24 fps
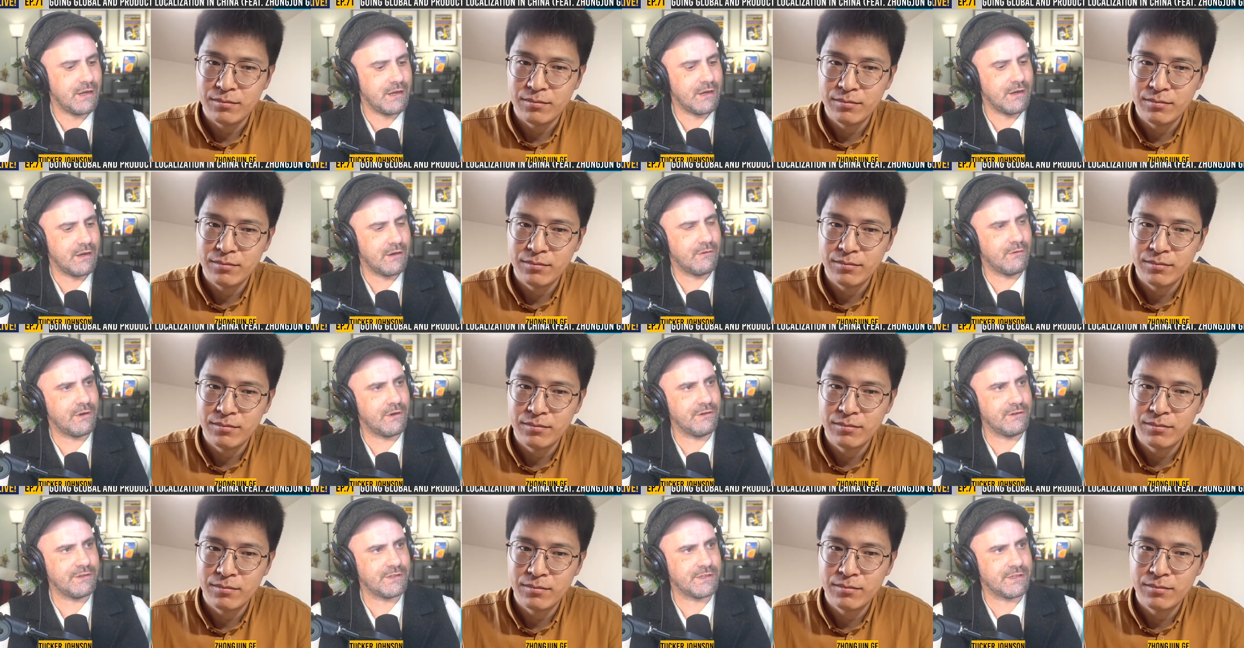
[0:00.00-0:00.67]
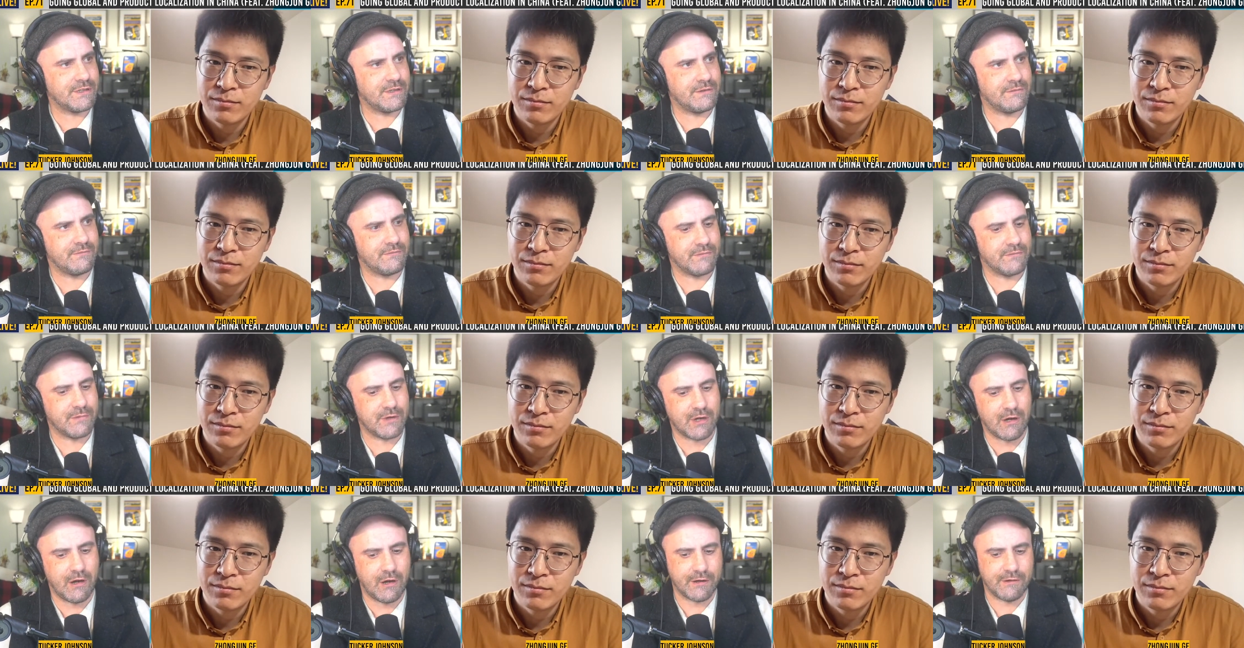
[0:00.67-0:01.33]
Speaker 1: What are some
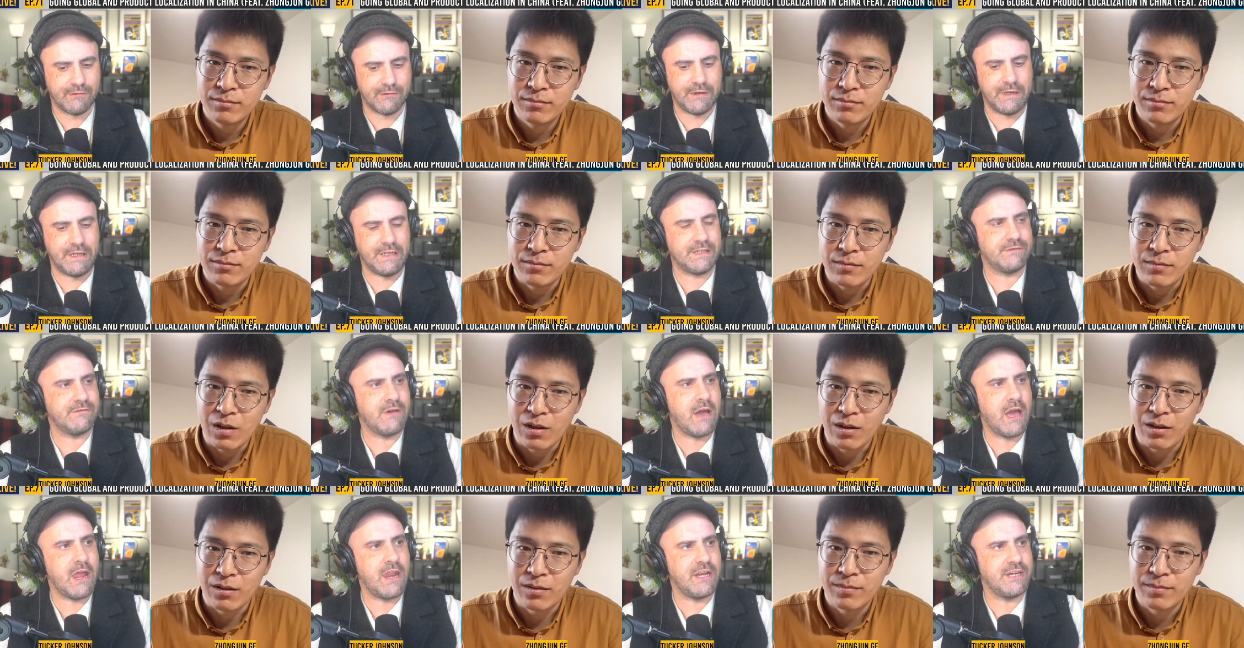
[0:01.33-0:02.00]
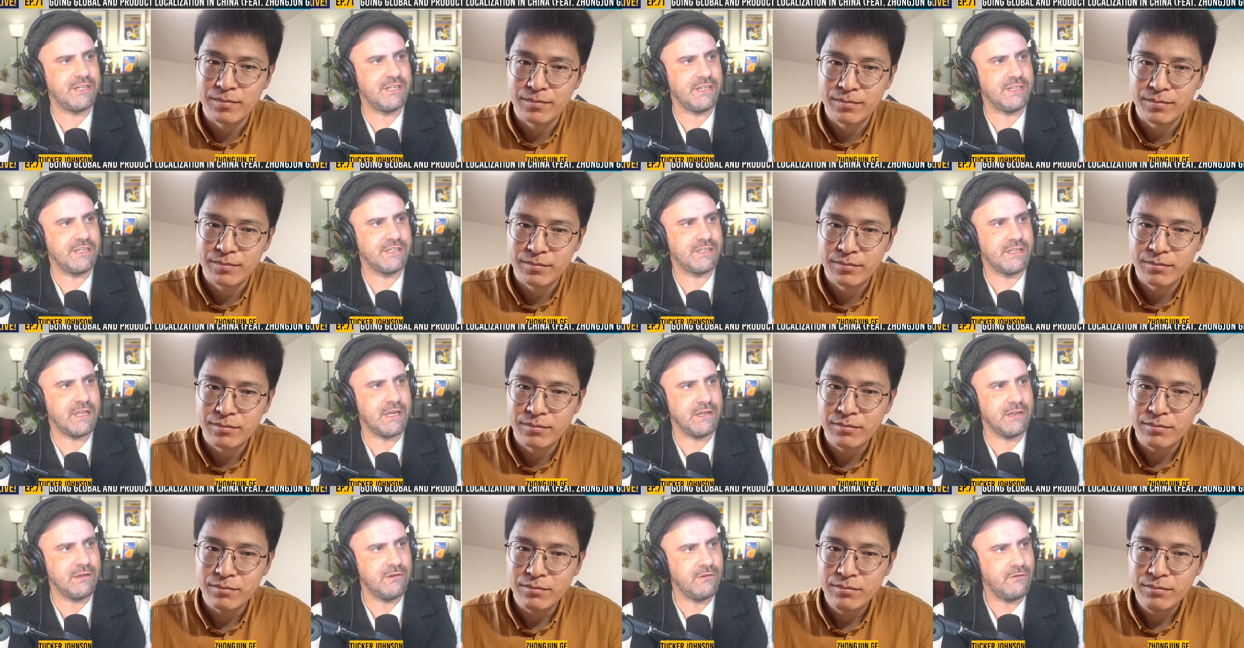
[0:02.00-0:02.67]
concrete strategies yeah.
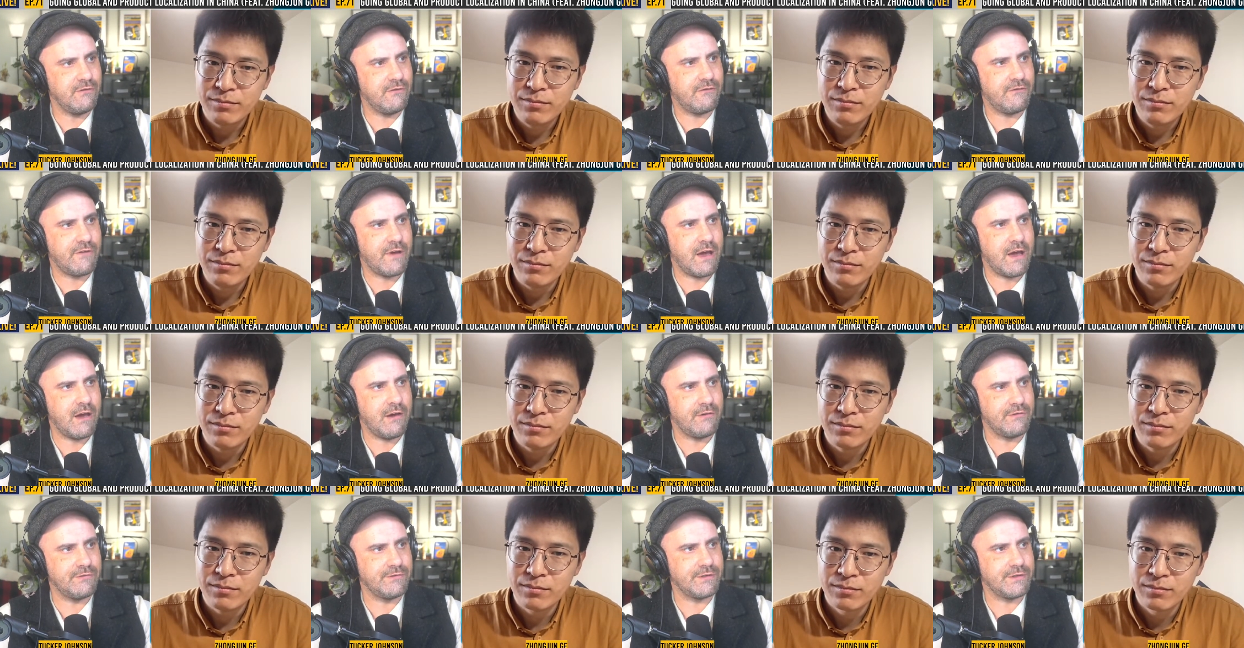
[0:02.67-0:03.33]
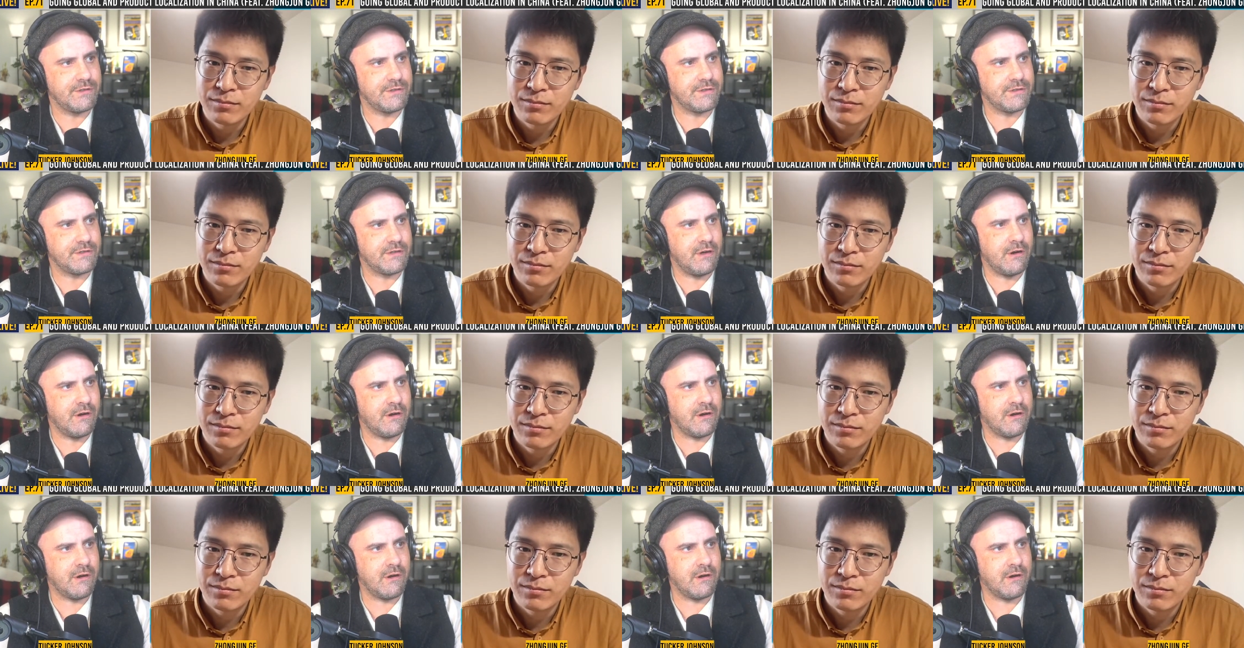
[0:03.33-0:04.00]
that you've found
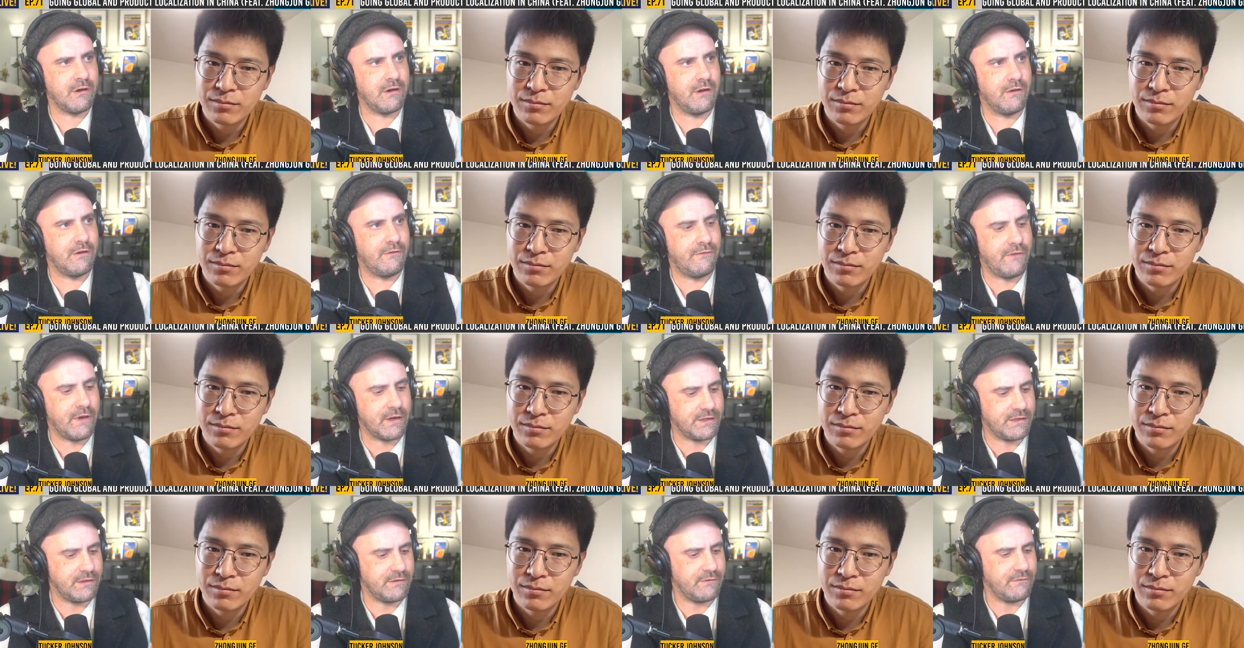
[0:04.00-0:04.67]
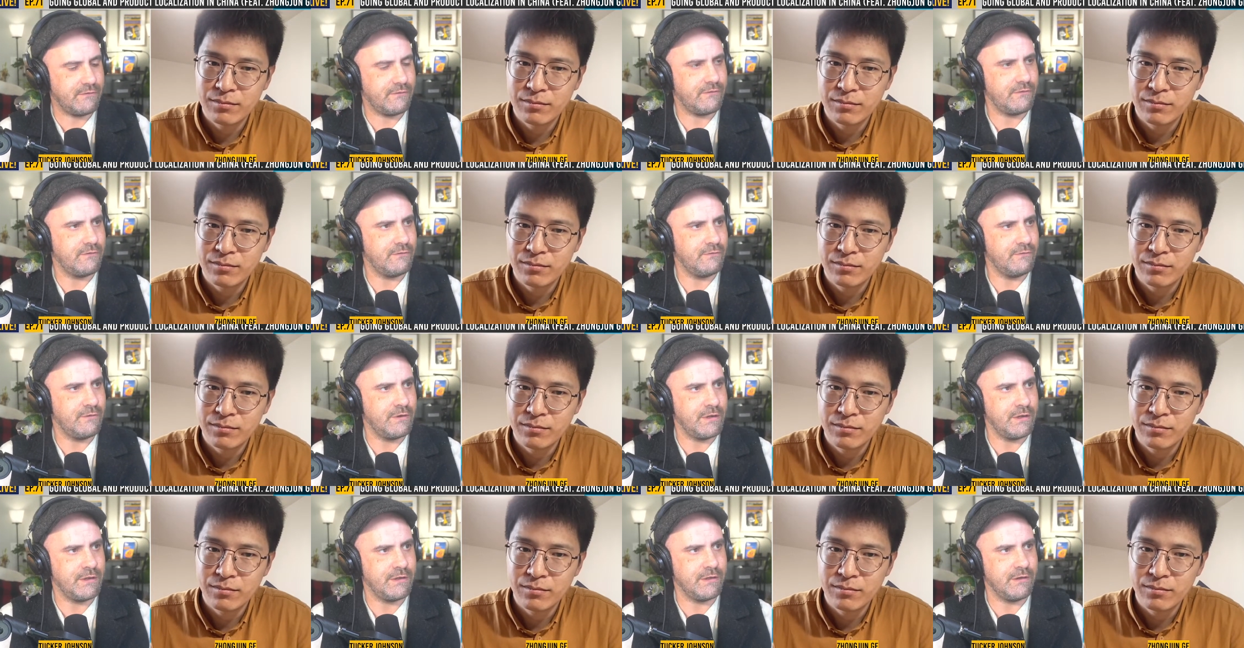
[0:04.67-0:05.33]
are effective
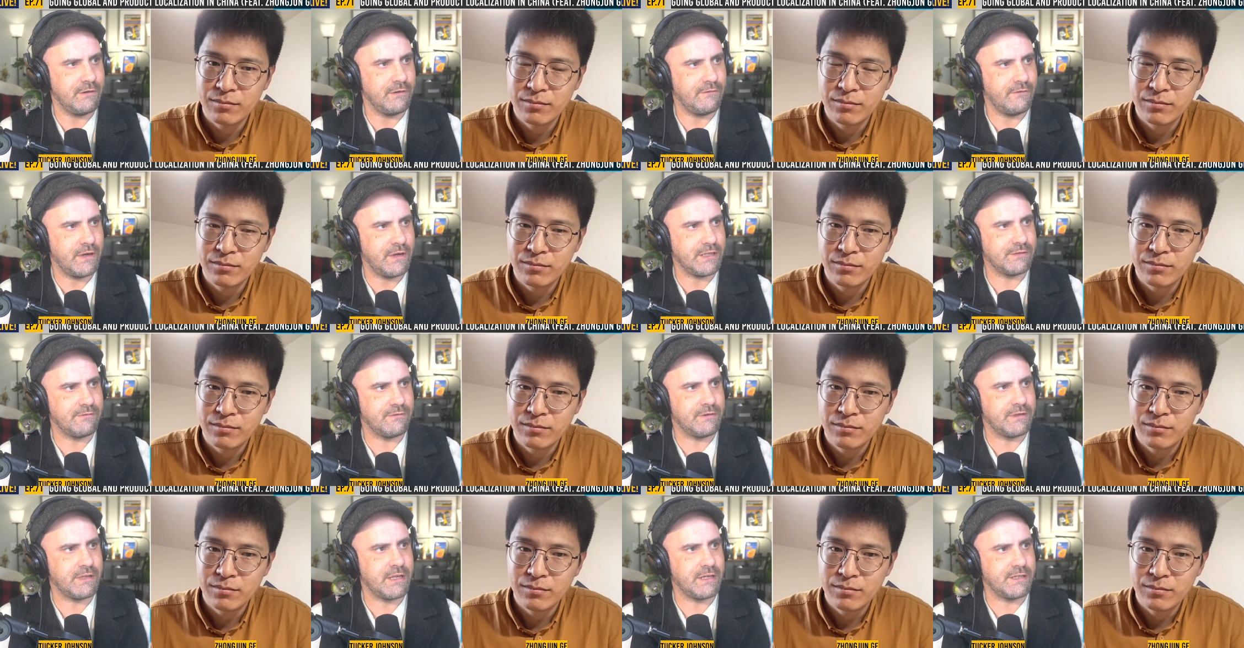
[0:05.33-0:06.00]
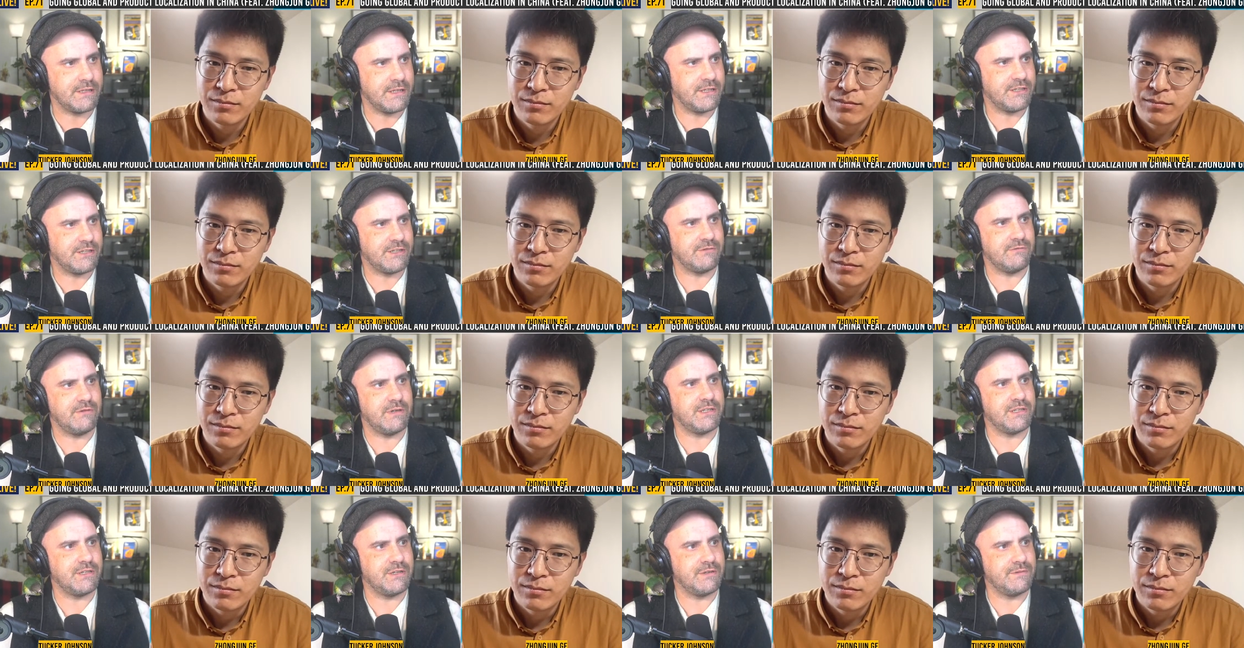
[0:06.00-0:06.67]
when you're faced with that
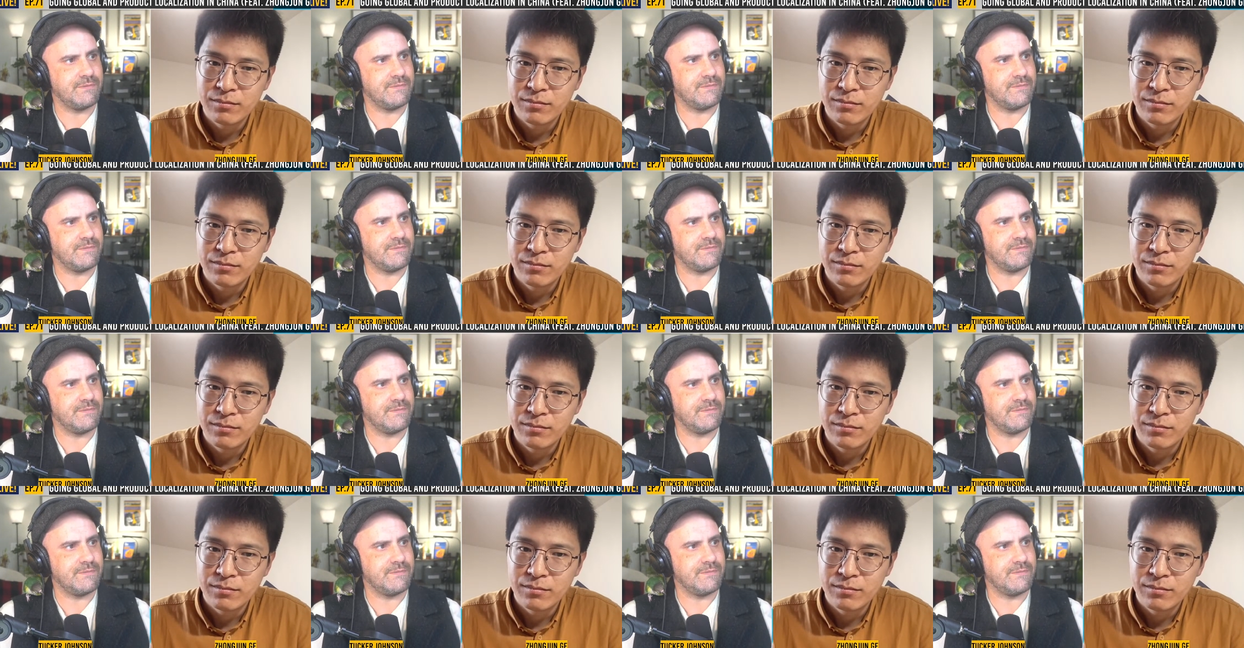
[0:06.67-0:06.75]
situation?